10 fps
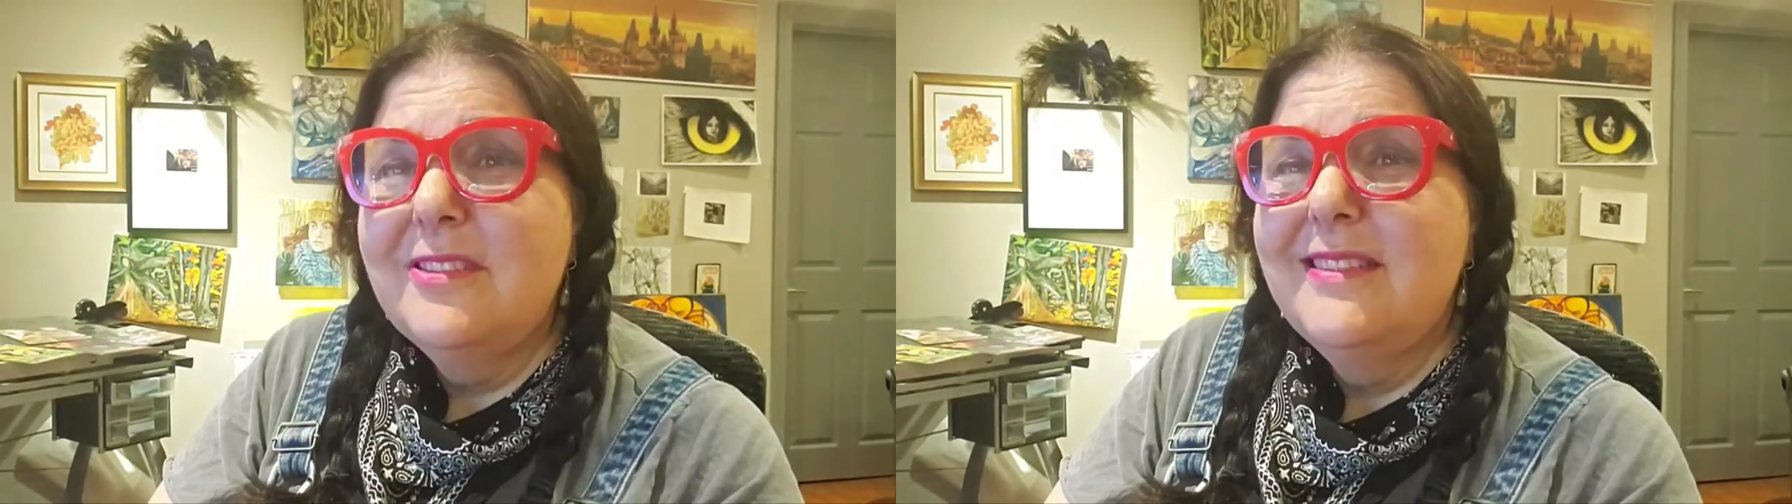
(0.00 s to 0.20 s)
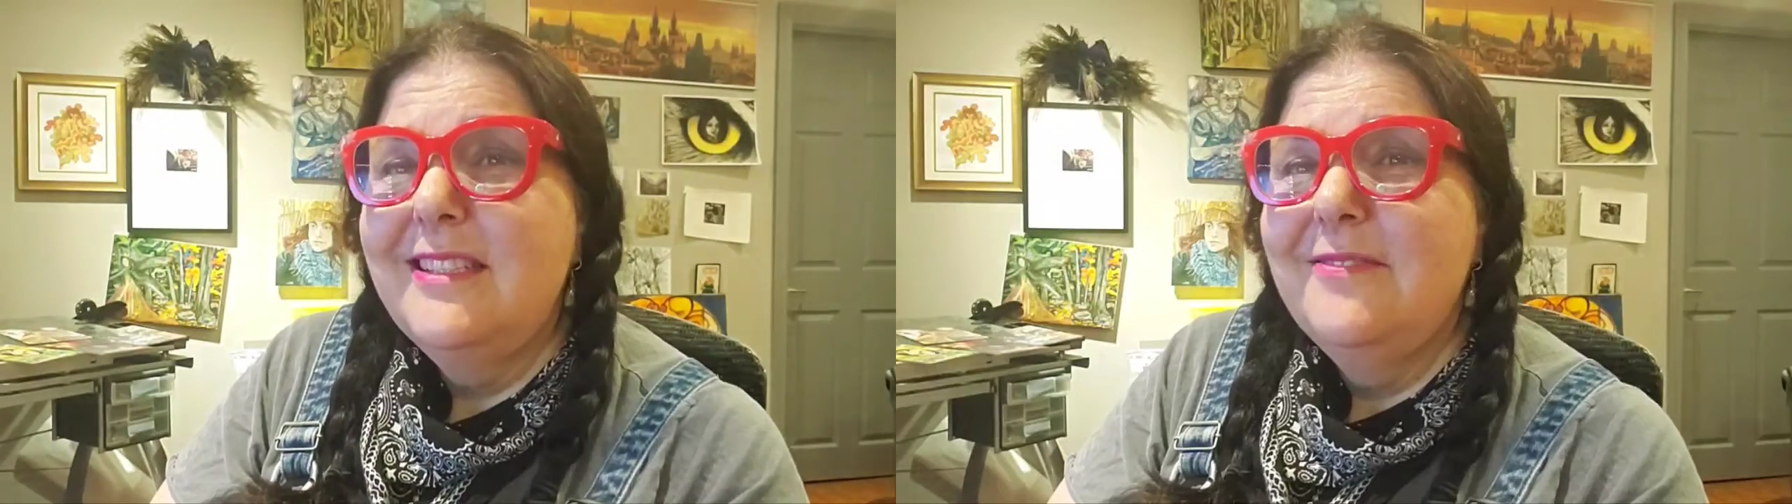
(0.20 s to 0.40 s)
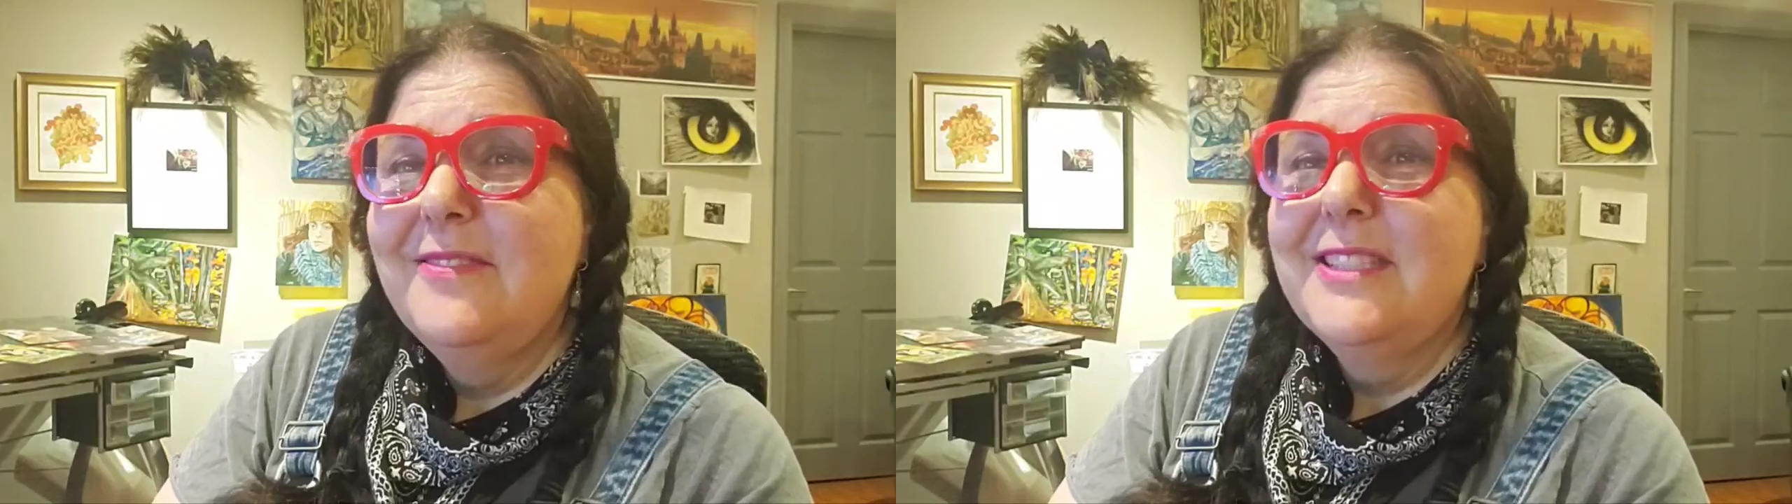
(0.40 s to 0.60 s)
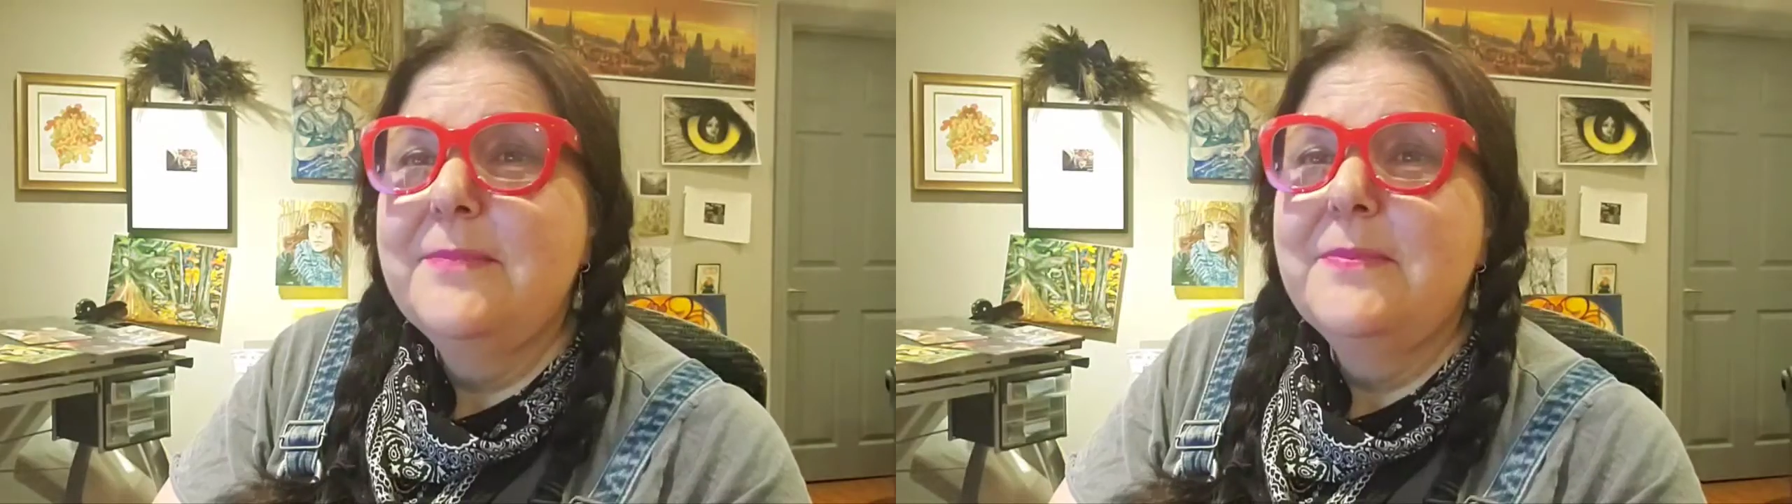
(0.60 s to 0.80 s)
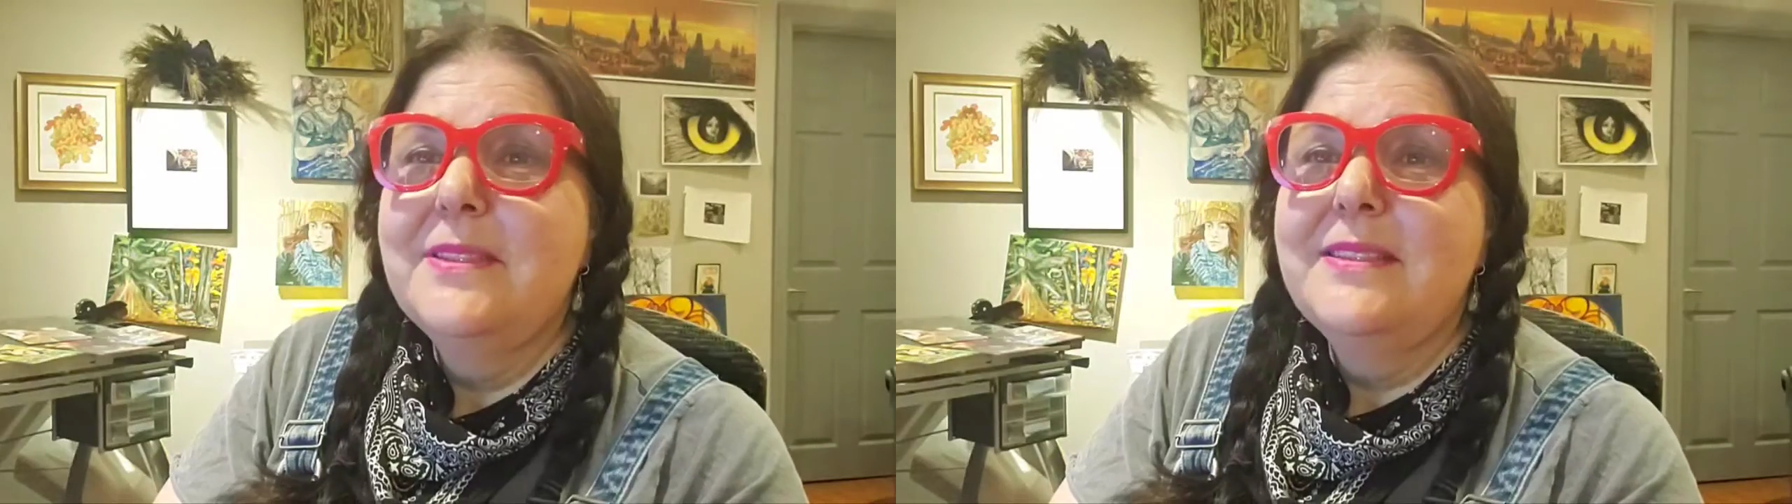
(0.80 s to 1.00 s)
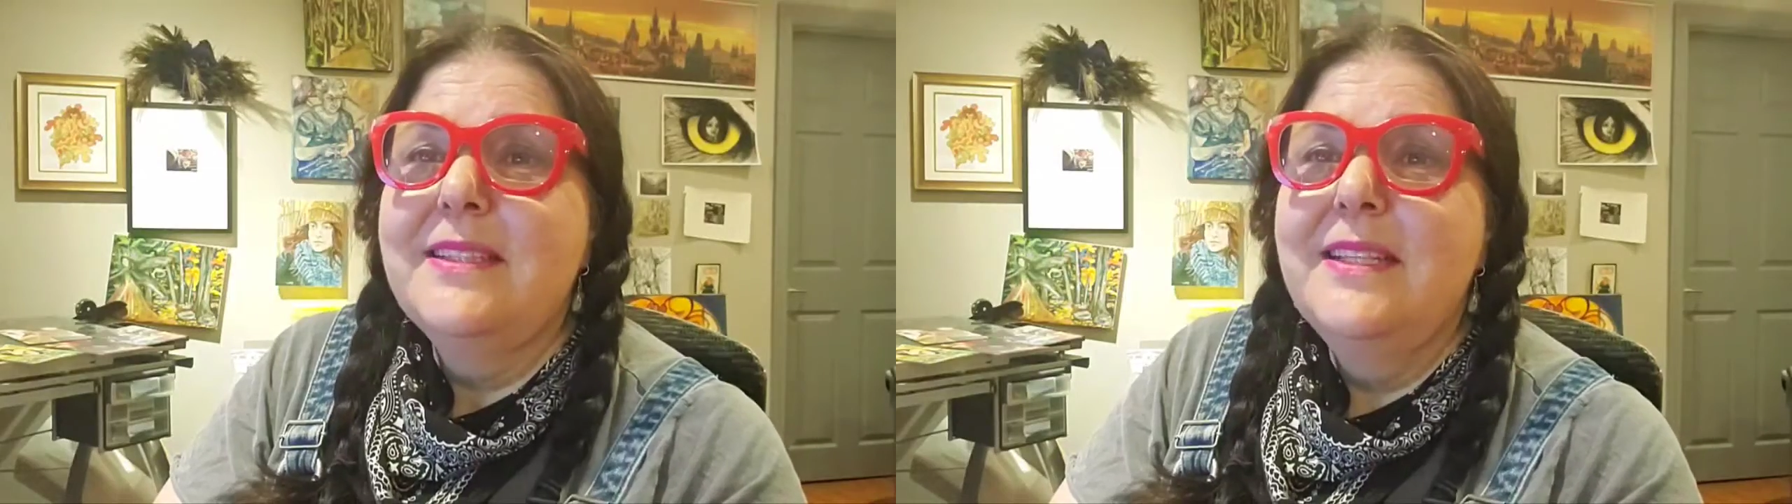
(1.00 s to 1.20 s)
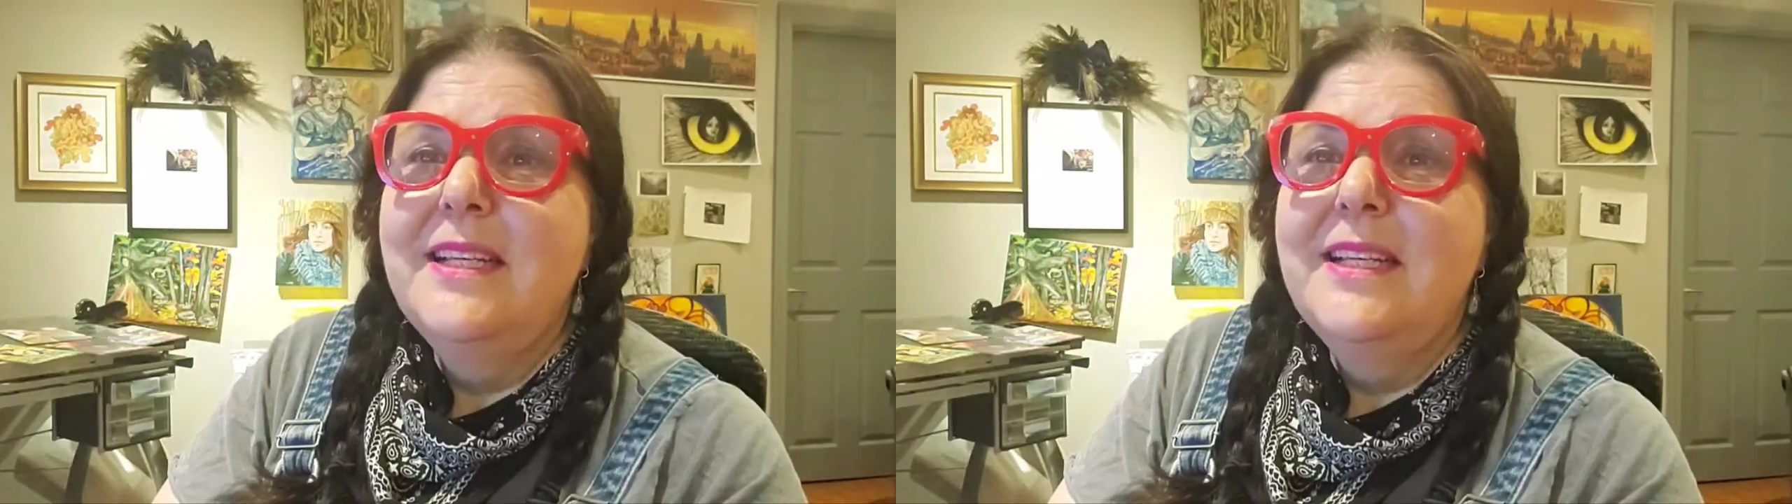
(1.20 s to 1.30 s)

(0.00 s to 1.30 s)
and the invisibles